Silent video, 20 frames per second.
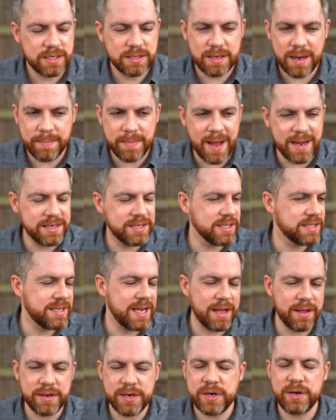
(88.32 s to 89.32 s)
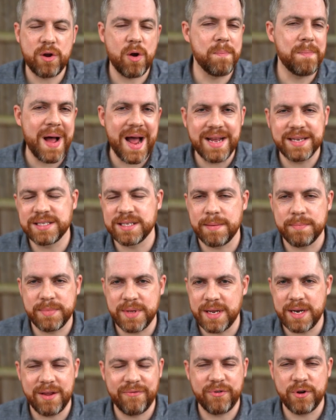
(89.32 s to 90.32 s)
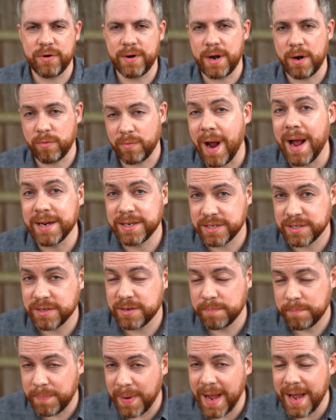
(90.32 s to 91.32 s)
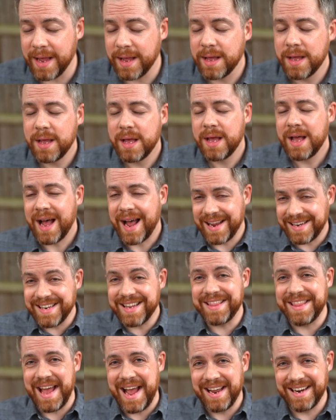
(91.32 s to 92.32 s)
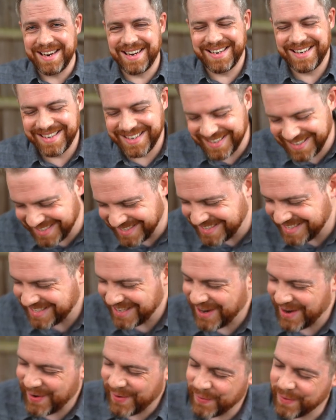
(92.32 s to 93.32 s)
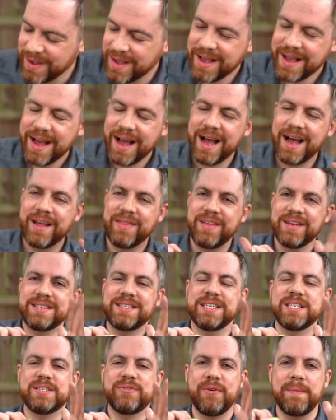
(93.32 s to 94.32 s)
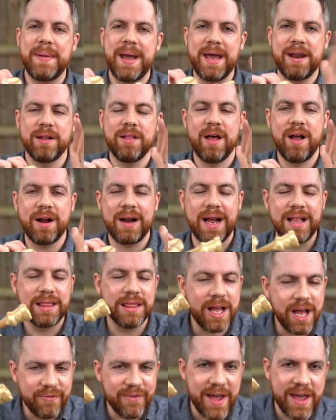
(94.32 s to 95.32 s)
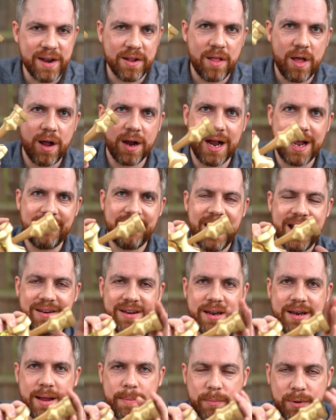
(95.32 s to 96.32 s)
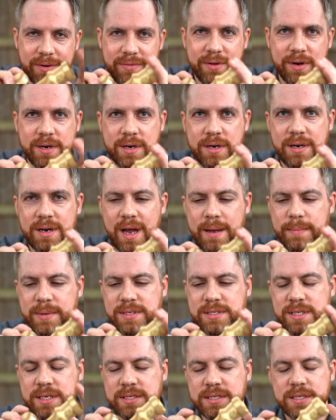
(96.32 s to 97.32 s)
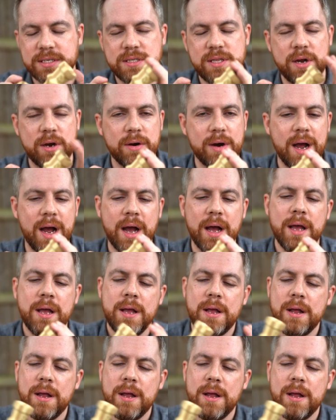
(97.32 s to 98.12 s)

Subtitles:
I'm not just telling you to go buy something if you're in a rut, but I did that. So this is from Analog. I love Analog. I've had a number of their Kendamas. This is their